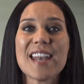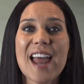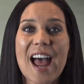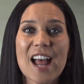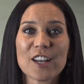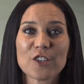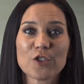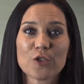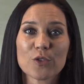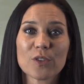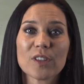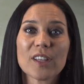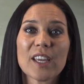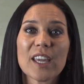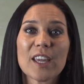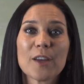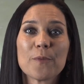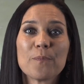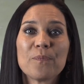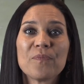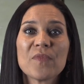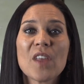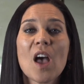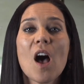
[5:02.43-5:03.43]
naturally.
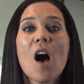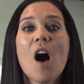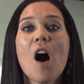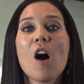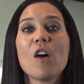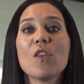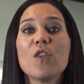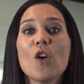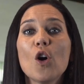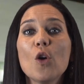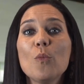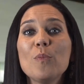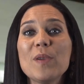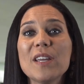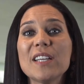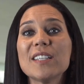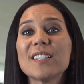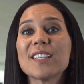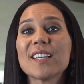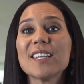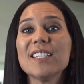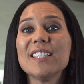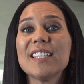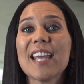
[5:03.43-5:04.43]
Although
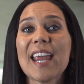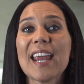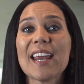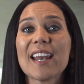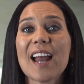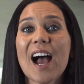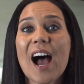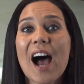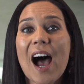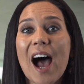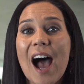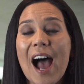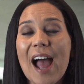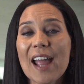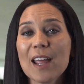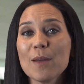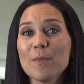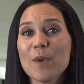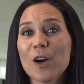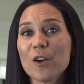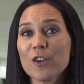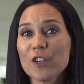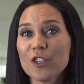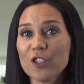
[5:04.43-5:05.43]
beets contain a high
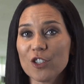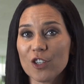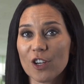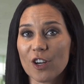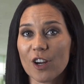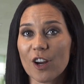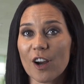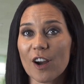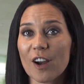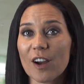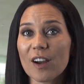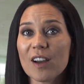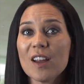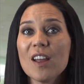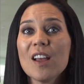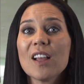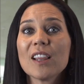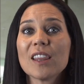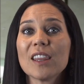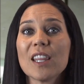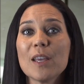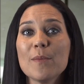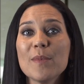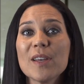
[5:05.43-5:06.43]
amount of sugar,
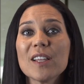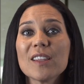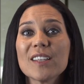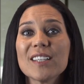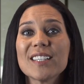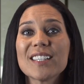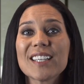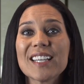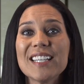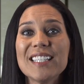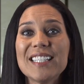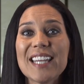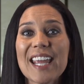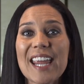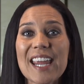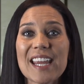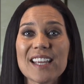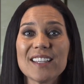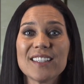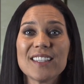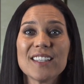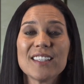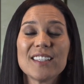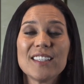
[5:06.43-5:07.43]
Limitless
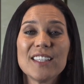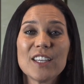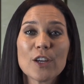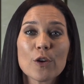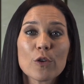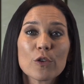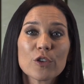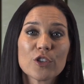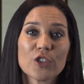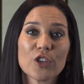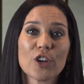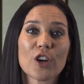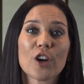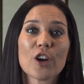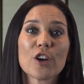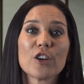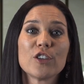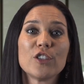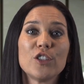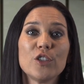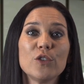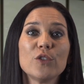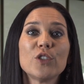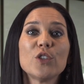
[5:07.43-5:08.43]
contains zero sugar
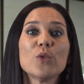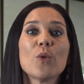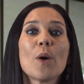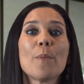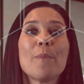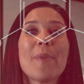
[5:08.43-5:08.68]
due to